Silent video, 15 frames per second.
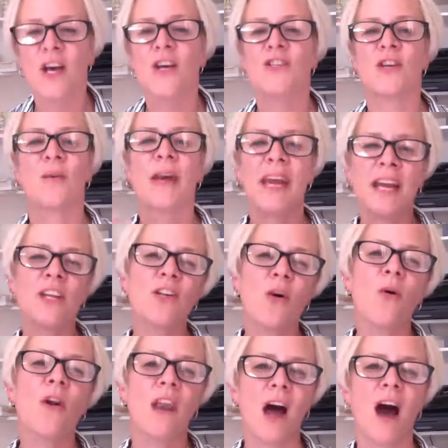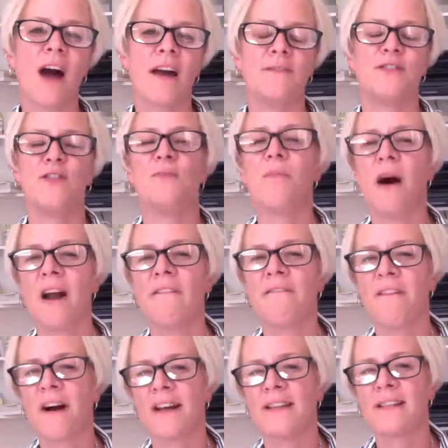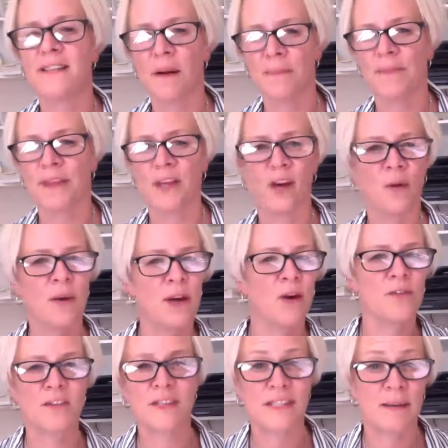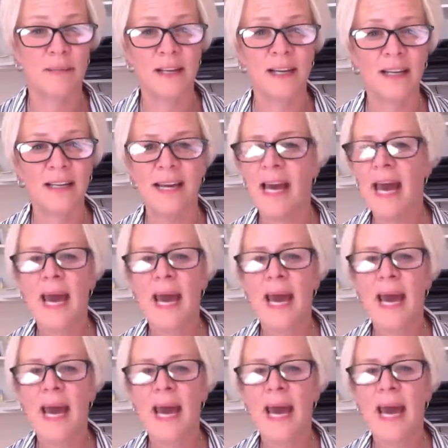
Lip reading: So in your lives, you might find something going on similar.